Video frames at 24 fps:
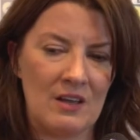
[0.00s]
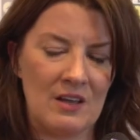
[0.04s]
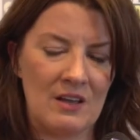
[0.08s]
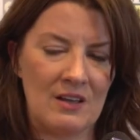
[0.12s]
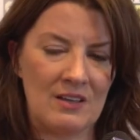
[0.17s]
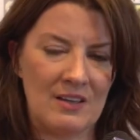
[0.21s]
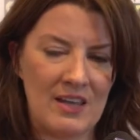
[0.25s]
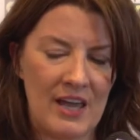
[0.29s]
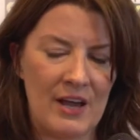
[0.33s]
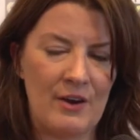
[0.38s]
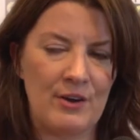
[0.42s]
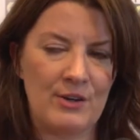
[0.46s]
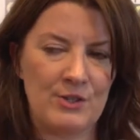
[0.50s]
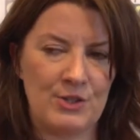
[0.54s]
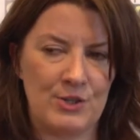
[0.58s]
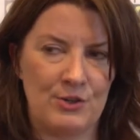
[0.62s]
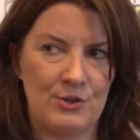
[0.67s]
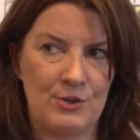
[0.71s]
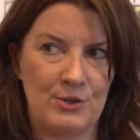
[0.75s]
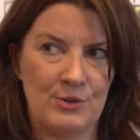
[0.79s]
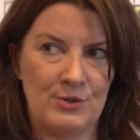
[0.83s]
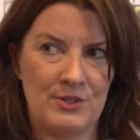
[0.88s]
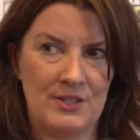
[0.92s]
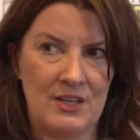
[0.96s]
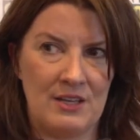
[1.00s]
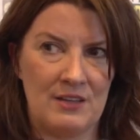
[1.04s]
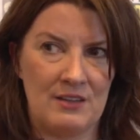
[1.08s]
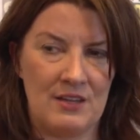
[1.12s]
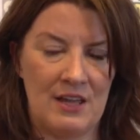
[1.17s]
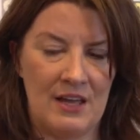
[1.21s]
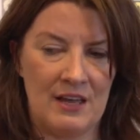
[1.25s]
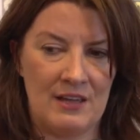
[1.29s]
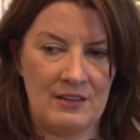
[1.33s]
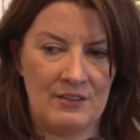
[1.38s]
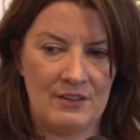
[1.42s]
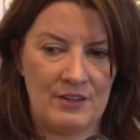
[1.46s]
character who's
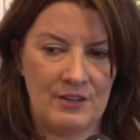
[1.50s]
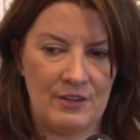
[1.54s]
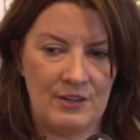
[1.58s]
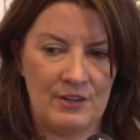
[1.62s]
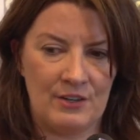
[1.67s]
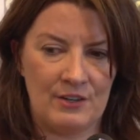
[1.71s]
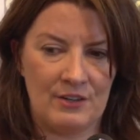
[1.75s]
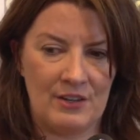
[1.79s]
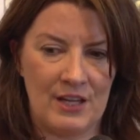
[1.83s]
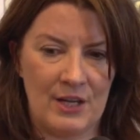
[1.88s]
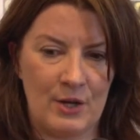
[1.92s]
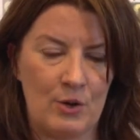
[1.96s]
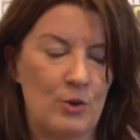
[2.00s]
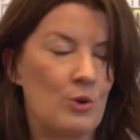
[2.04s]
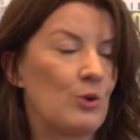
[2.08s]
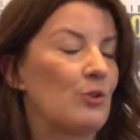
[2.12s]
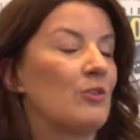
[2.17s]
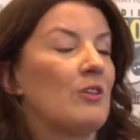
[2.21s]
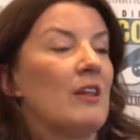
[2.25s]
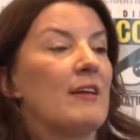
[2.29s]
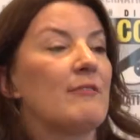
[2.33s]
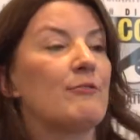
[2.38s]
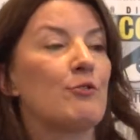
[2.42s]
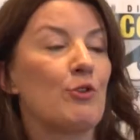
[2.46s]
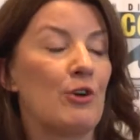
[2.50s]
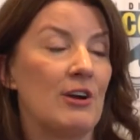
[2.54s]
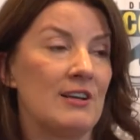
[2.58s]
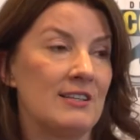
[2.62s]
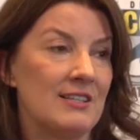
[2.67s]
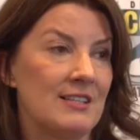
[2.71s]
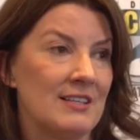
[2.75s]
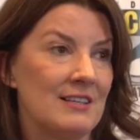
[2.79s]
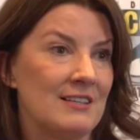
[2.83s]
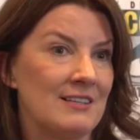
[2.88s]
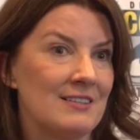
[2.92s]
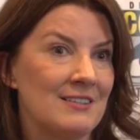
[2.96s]
at their quarter life
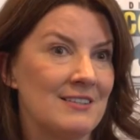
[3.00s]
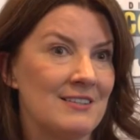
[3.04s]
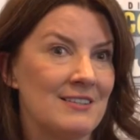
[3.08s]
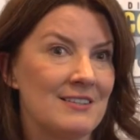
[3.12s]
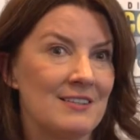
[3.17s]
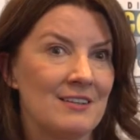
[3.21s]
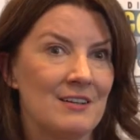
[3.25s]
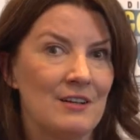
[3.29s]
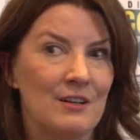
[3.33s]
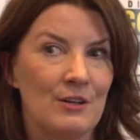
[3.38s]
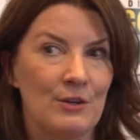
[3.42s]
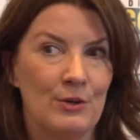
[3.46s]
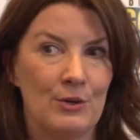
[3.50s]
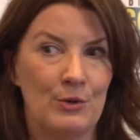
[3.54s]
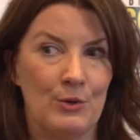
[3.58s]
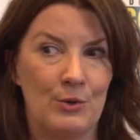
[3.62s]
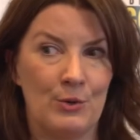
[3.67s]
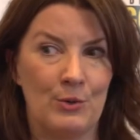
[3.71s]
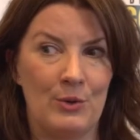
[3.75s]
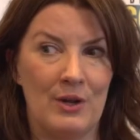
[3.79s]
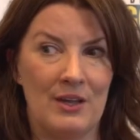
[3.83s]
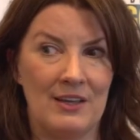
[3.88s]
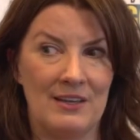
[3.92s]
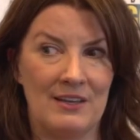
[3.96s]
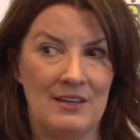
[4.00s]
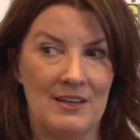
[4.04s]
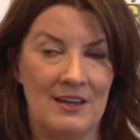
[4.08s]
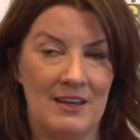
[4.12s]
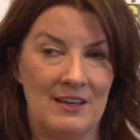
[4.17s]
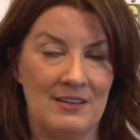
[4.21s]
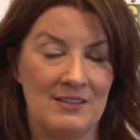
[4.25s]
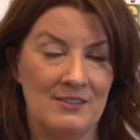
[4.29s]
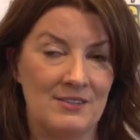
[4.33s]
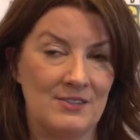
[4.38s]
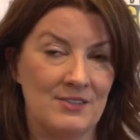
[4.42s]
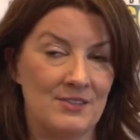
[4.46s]
crisis, who
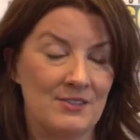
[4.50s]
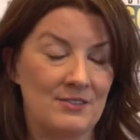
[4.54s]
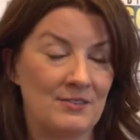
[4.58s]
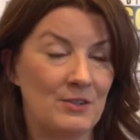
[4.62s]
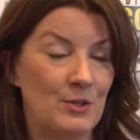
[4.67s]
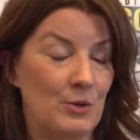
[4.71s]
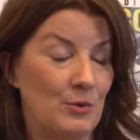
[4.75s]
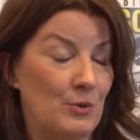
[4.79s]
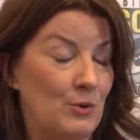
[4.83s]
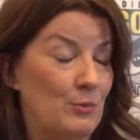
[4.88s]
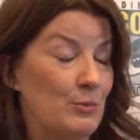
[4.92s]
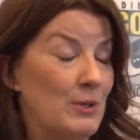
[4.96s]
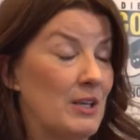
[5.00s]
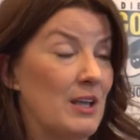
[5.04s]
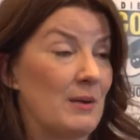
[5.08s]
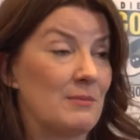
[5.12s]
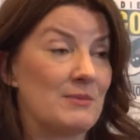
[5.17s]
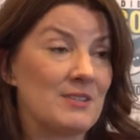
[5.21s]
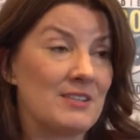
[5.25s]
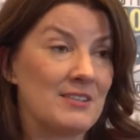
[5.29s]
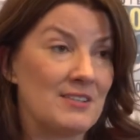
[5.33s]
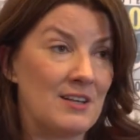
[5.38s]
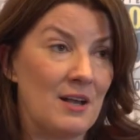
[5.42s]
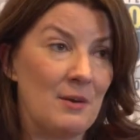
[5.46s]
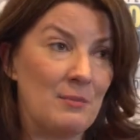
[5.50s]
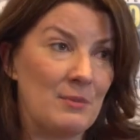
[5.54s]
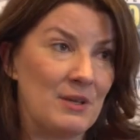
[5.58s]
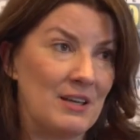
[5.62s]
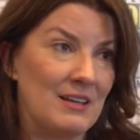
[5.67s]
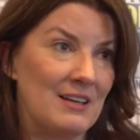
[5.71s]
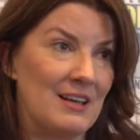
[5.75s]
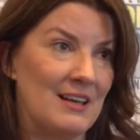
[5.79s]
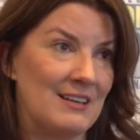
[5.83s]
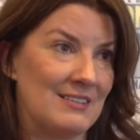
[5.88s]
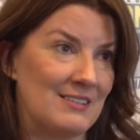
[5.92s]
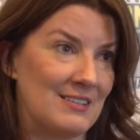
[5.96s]
becomes a zombie
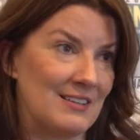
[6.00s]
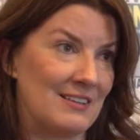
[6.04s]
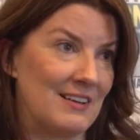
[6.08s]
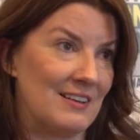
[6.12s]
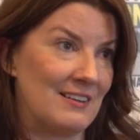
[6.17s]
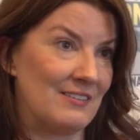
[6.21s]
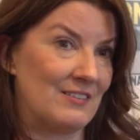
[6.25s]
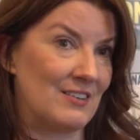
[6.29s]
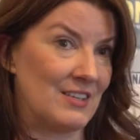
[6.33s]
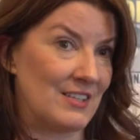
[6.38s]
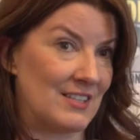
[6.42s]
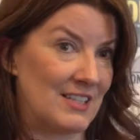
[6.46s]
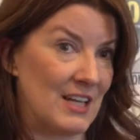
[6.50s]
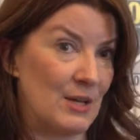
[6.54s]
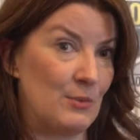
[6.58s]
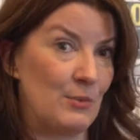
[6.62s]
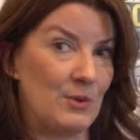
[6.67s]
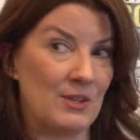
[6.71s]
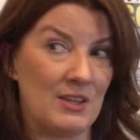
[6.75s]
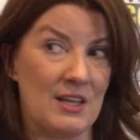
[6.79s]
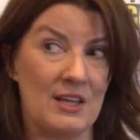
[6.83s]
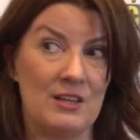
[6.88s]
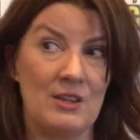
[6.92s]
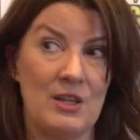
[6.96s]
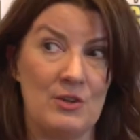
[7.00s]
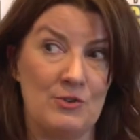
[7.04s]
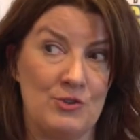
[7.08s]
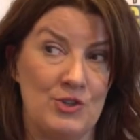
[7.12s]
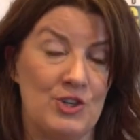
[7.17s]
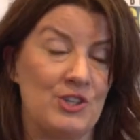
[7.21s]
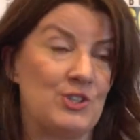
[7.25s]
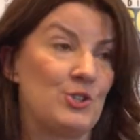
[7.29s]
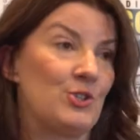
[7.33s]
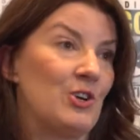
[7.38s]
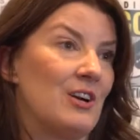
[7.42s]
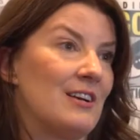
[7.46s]
and has to kind of contend with it, and then
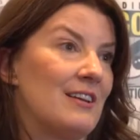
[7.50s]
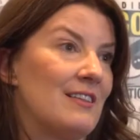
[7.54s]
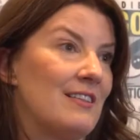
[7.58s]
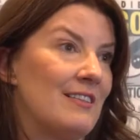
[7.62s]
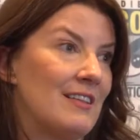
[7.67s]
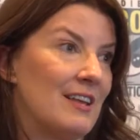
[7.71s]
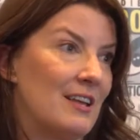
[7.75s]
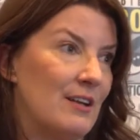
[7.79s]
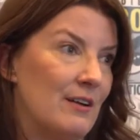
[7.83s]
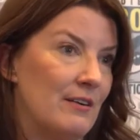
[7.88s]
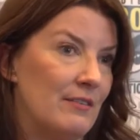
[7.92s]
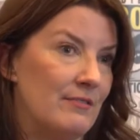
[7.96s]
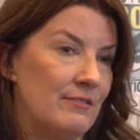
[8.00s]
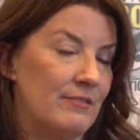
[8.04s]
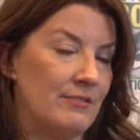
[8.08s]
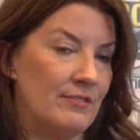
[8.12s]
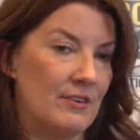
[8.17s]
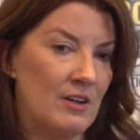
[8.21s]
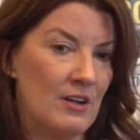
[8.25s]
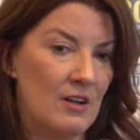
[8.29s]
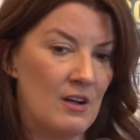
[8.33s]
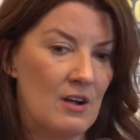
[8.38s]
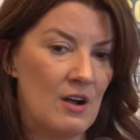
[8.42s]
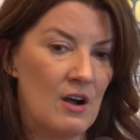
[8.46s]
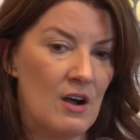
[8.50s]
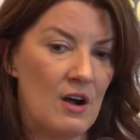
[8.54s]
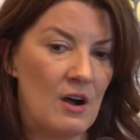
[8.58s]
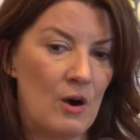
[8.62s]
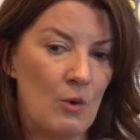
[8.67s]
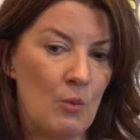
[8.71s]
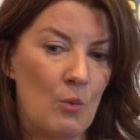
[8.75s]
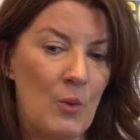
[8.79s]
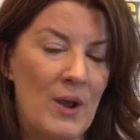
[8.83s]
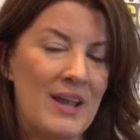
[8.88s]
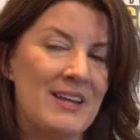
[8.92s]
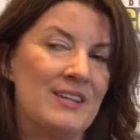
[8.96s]
just trying to think of
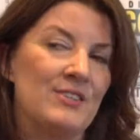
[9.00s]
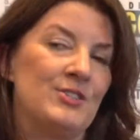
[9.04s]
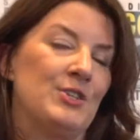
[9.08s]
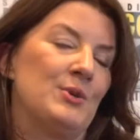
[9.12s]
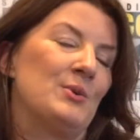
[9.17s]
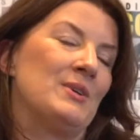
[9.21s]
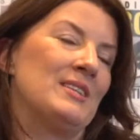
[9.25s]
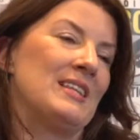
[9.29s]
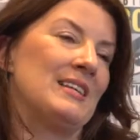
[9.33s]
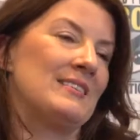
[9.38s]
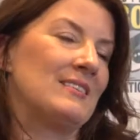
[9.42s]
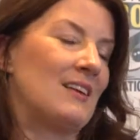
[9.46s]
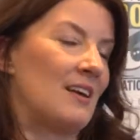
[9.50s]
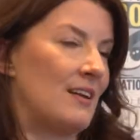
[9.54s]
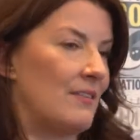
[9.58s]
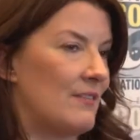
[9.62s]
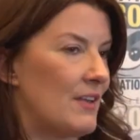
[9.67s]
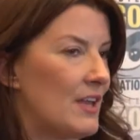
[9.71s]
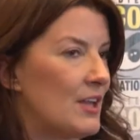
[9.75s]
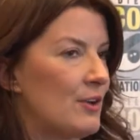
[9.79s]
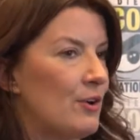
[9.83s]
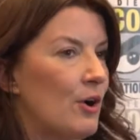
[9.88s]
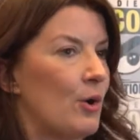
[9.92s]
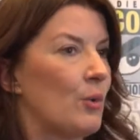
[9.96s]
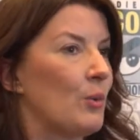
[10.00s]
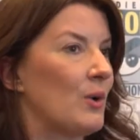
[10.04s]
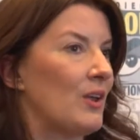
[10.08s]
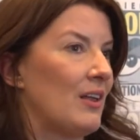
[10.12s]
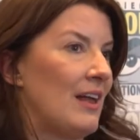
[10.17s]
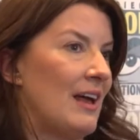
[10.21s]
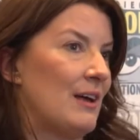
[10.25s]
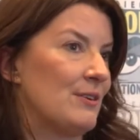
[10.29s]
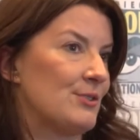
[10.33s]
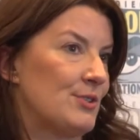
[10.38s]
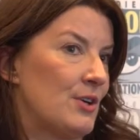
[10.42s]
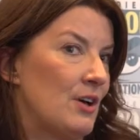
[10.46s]
a way to do it that's kind of in our
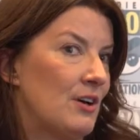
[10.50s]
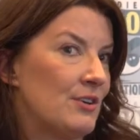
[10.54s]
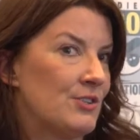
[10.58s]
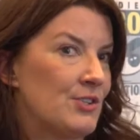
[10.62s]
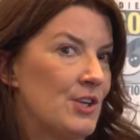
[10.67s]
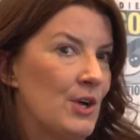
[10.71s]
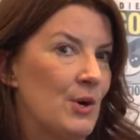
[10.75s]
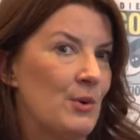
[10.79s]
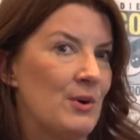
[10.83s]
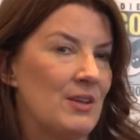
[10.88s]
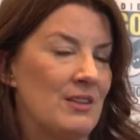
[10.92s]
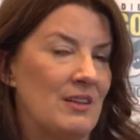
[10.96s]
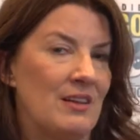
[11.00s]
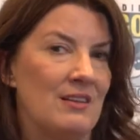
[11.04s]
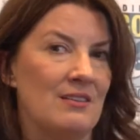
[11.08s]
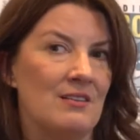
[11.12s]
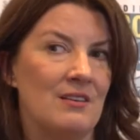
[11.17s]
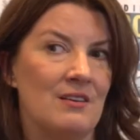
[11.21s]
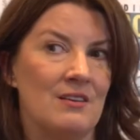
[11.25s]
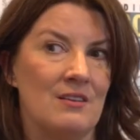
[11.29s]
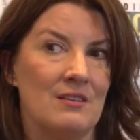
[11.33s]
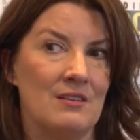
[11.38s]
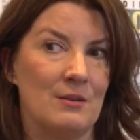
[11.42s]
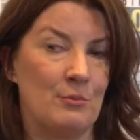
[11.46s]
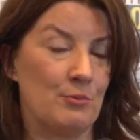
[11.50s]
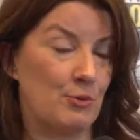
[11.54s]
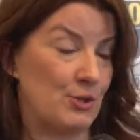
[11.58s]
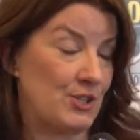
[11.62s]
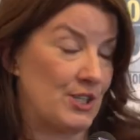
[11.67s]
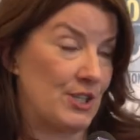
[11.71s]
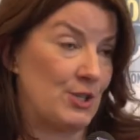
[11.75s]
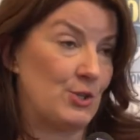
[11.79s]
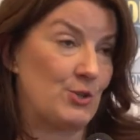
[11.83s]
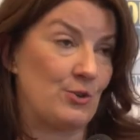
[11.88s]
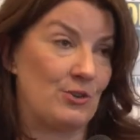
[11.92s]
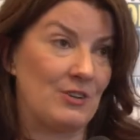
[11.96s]
wheelhouse also. And the
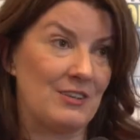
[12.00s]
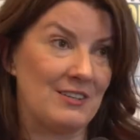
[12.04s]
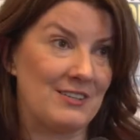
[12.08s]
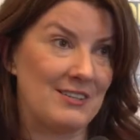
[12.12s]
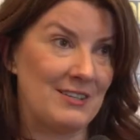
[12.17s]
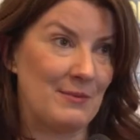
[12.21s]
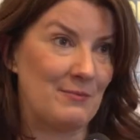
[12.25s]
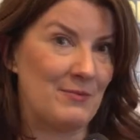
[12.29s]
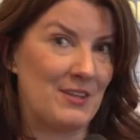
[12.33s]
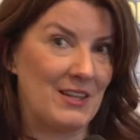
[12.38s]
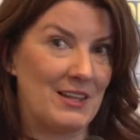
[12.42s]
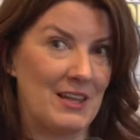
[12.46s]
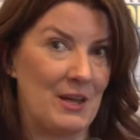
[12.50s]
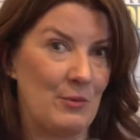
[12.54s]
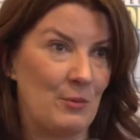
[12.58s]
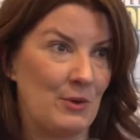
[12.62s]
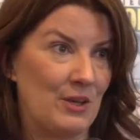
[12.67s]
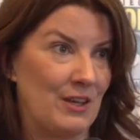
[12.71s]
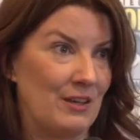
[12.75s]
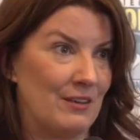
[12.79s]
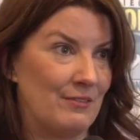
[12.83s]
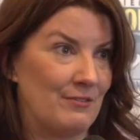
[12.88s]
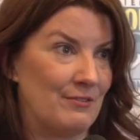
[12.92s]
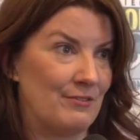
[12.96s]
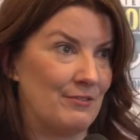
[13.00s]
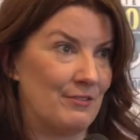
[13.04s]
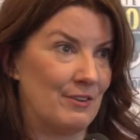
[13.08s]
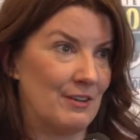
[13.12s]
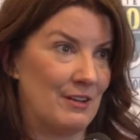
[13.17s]
procedural is something that we've